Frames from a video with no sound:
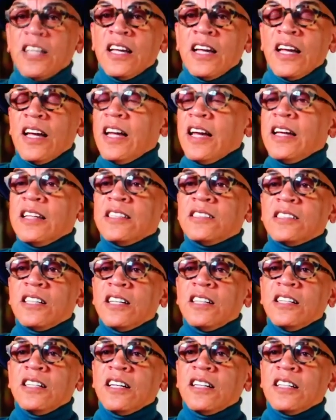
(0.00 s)
hey,
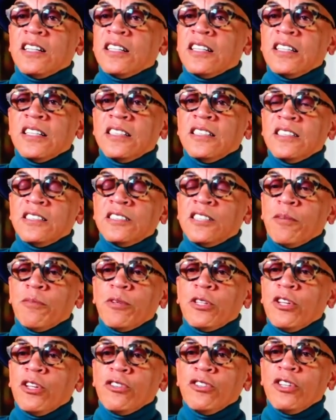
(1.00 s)
son, uh, they tell
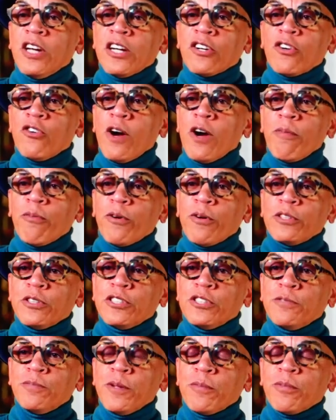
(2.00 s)
me, you know, you got to cooperate with
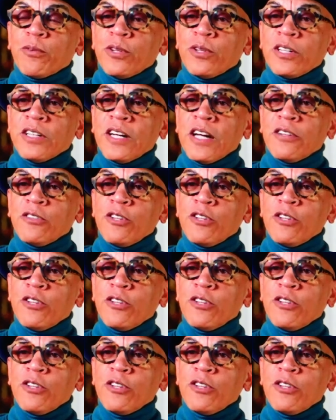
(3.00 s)
these people here now.